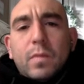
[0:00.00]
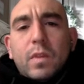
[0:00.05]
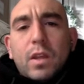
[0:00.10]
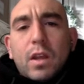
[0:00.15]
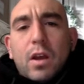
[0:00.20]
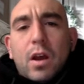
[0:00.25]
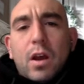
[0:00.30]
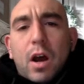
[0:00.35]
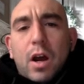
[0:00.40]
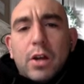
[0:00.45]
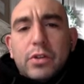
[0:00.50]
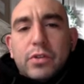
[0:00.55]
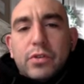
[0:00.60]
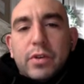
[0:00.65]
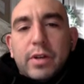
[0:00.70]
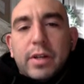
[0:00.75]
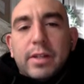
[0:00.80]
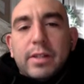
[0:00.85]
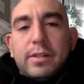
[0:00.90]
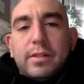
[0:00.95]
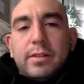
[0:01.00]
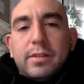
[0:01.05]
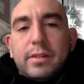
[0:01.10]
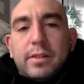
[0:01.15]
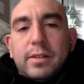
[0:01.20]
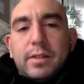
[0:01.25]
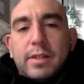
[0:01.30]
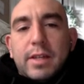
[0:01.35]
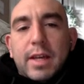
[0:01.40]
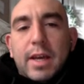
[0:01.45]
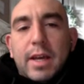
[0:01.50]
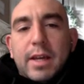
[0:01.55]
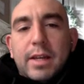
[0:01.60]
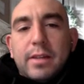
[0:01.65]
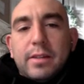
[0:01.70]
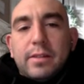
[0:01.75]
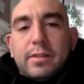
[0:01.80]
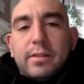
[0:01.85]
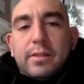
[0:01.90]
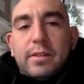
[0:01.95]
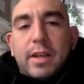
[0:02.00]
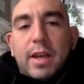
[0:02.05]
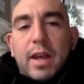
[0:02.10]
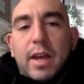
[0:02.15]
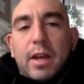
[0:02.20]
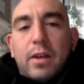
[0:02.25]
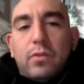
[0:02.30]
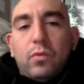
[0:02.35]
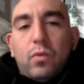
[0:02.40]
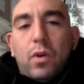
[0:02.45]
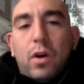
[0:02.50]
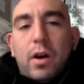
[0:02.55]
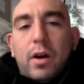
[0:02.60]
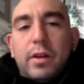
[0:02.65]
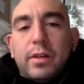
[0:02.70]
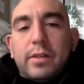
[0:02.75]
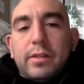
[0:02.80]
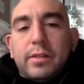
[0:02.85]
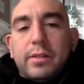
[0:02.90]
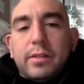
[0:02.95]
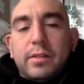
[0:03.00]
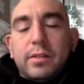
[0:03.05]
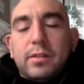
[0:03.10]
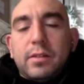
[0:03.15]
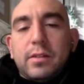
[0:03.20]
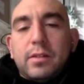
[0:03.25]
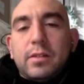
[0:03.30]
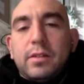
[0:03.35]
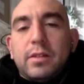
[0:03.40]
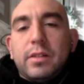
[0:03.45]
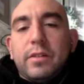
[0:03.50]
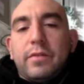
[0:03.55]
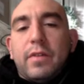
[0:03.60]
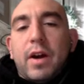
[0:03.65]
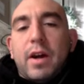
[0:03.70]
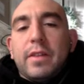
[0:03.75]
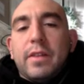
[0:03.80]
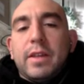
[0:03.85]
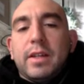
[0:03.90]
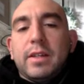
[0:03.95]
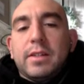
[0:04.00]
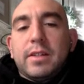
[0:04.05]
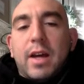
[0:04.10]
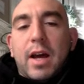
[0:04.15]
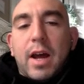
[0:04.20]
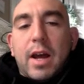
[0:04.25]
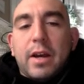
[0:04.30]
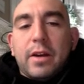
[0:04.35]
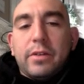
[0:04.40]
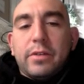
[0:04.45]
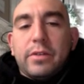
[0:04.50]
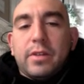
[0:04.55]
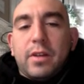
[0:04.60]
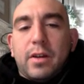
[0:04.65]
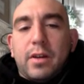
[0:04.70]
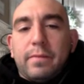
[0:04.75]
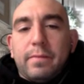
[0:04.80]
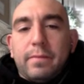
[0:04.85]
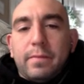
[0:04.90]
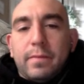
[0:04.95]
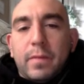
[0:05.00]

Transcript: hundreds, tens, and ones to find the entire sum.